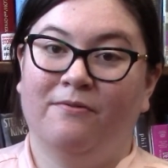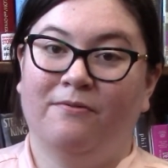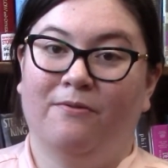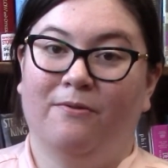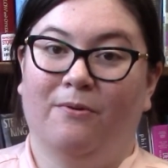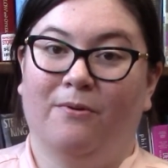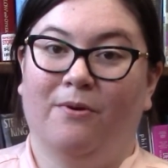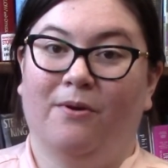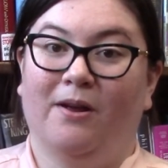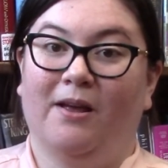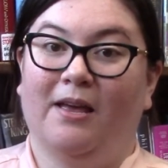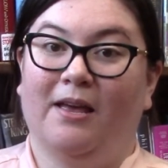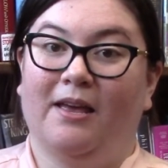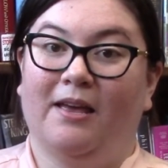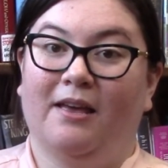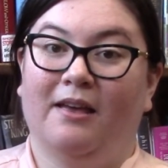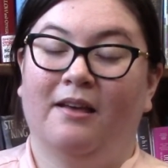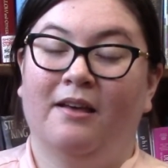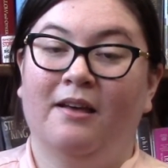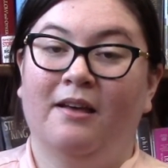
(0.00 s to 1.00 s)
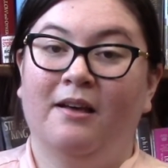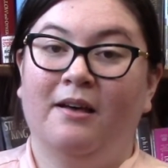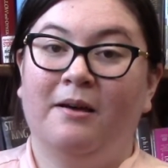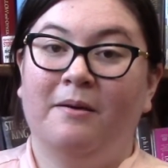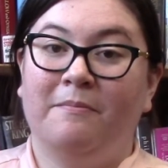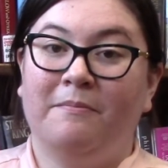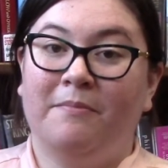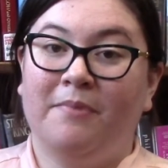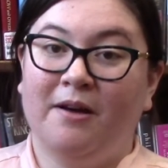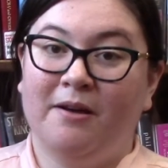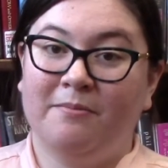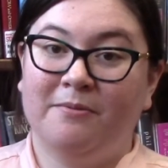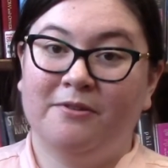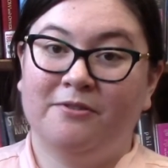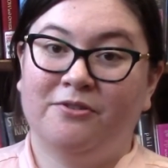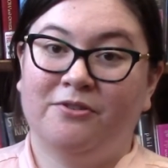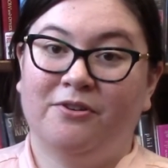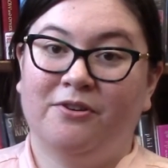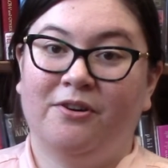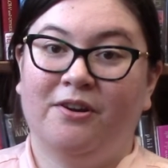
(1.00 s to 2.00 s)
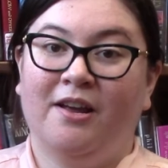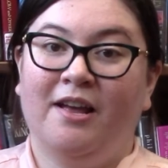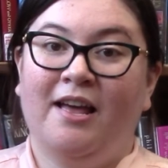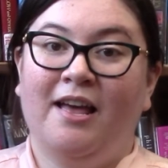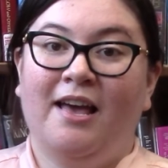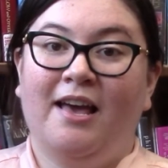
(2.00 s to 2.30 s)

for a publisher,